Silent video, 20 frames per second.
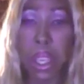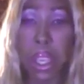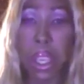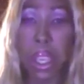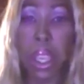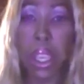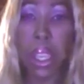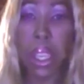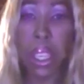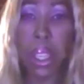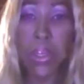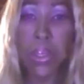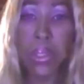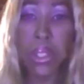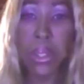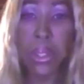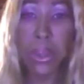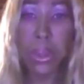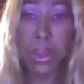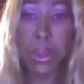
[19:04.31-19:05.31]
It gives
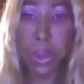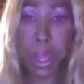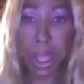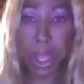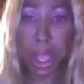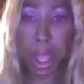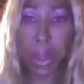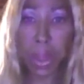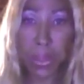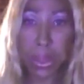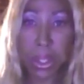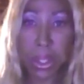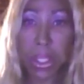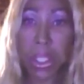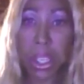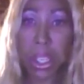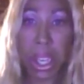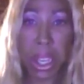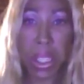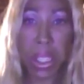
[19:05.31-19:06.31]
you great coverage,
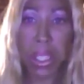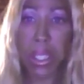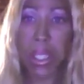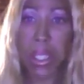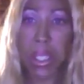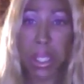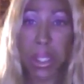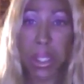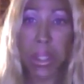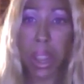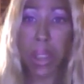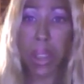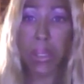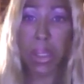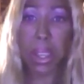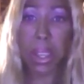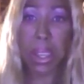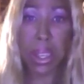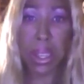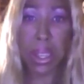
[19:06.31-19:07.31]
and I just love
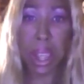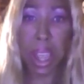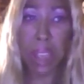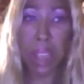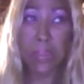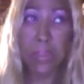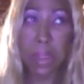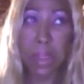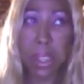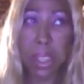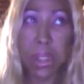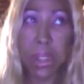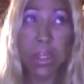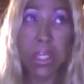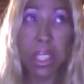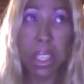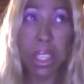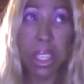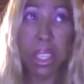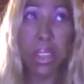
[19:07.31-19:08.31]
it. I've been
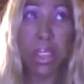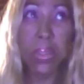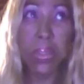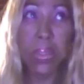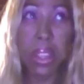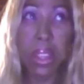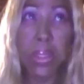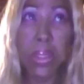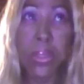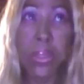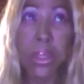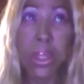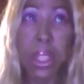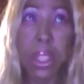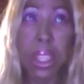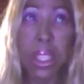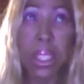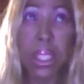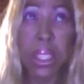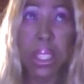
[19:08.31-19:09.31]
using it
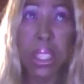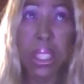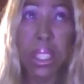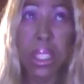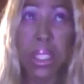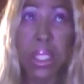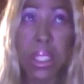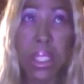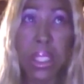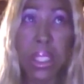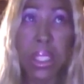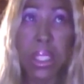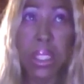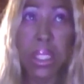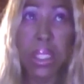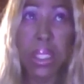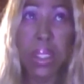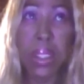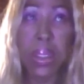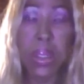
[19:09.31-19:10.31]
faithfully since
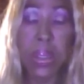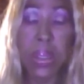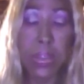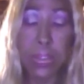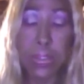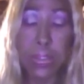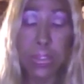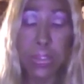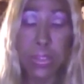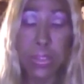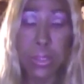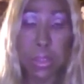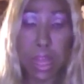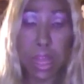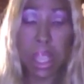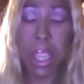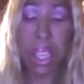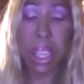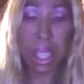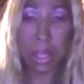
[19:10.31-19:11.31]
the
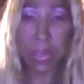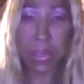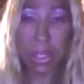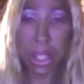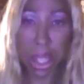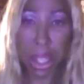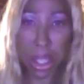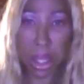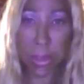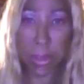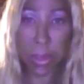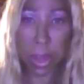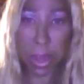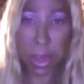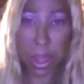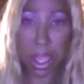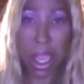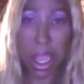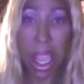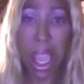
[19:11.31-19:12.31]
beginning of
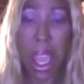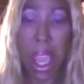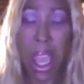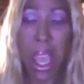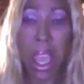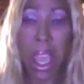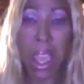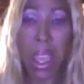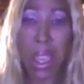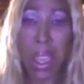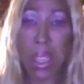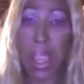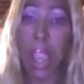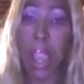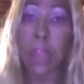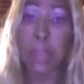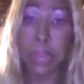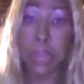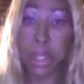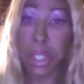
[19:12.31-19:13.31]
January, and
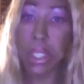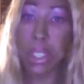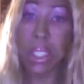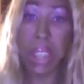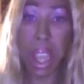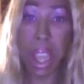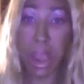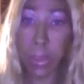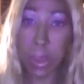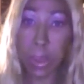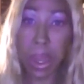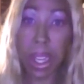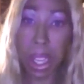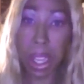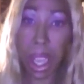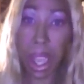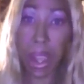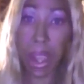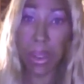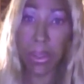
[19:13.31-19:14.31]
I'm just now running
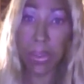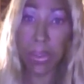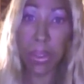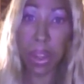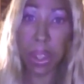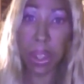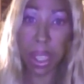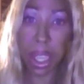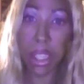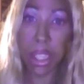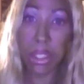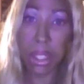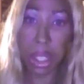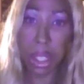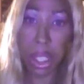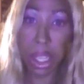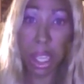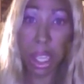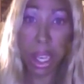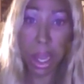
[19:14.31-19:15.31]
out of
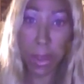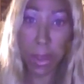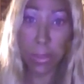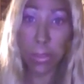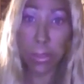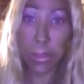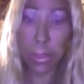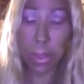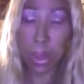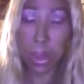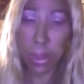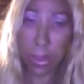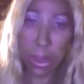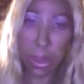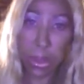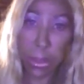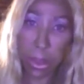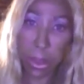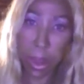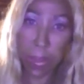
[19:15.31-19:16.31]
foundation, and I pretty
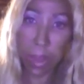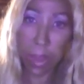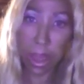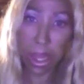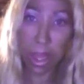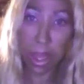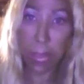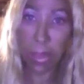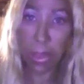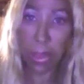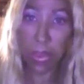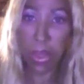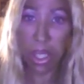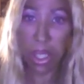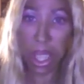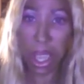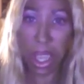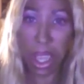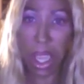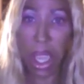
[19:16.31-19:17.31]
much wear makeup every
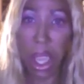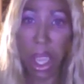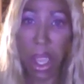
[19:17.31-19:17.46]
day.